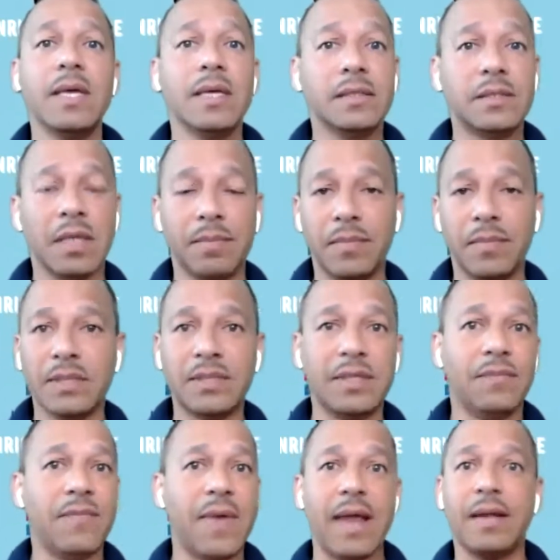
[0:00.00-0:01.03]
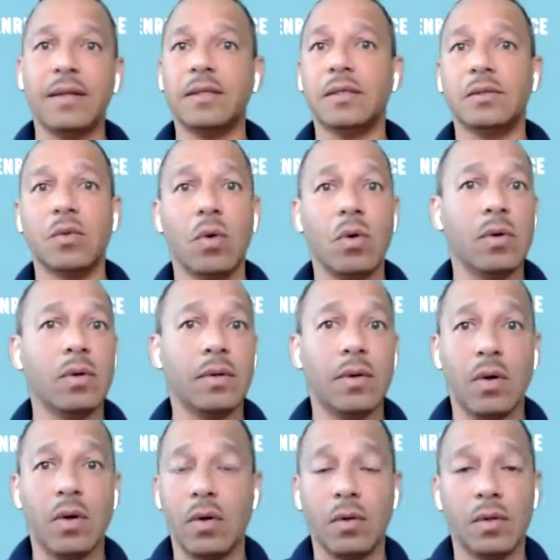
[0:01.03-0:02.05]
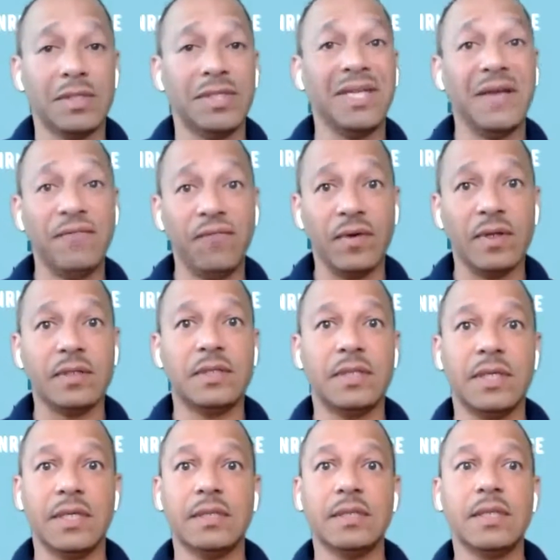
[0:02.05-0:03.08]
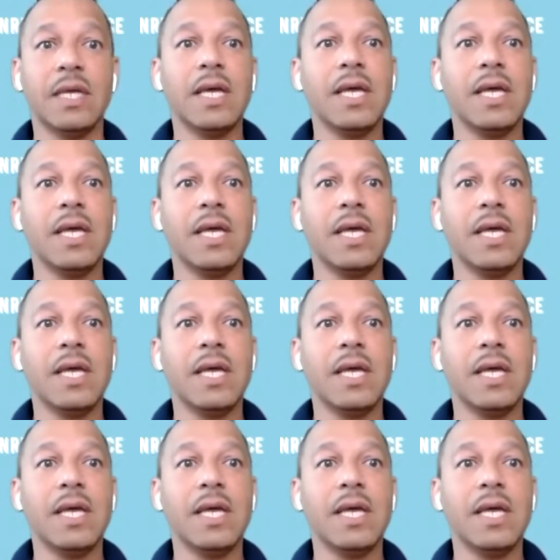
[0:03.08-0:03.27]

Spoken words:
some disadvantages or differences